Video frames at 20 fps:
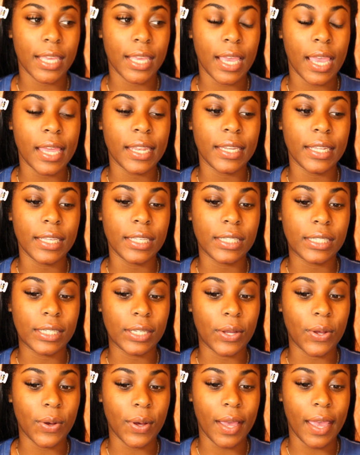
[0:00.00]
it needs to
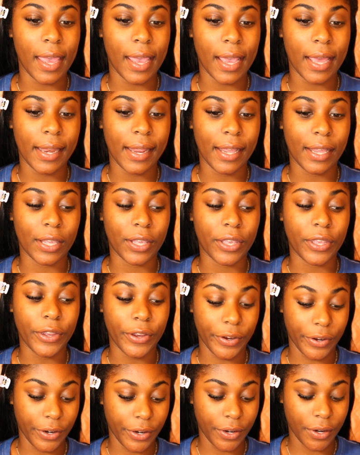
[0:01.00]
go ahead and
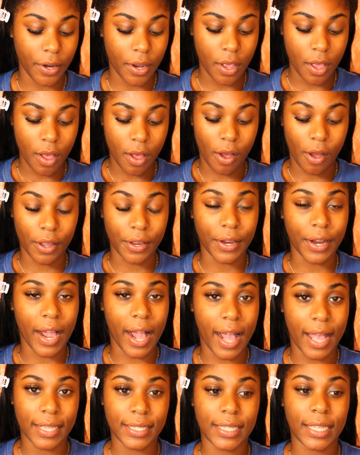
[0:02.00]
cure on your
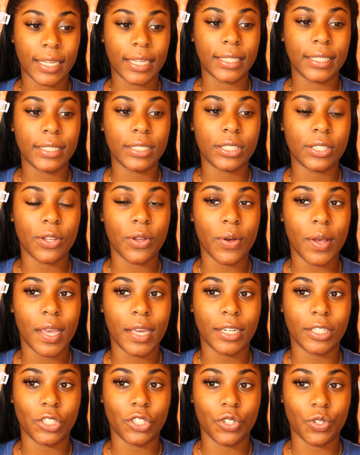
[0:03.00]
eyes. Like, it needs to go
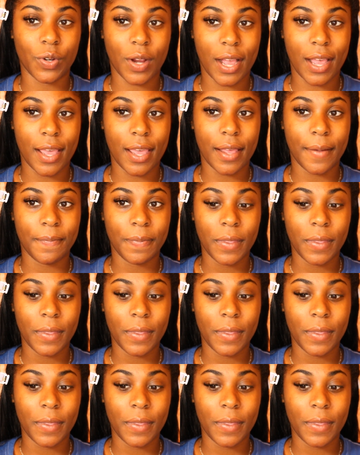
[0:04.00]
ahead and dry.